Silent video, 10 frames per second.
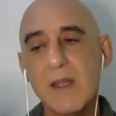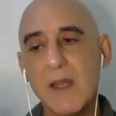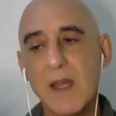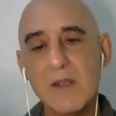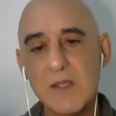
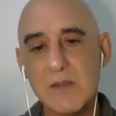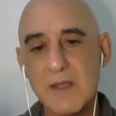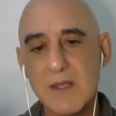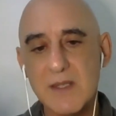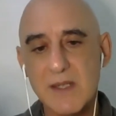And you're doing
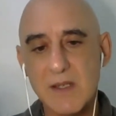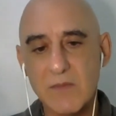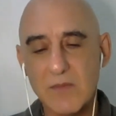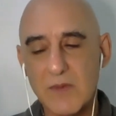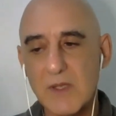this
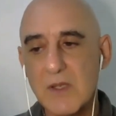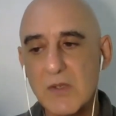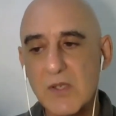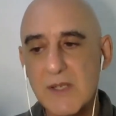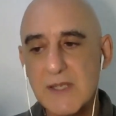you're
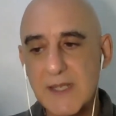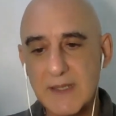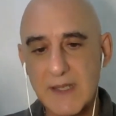treating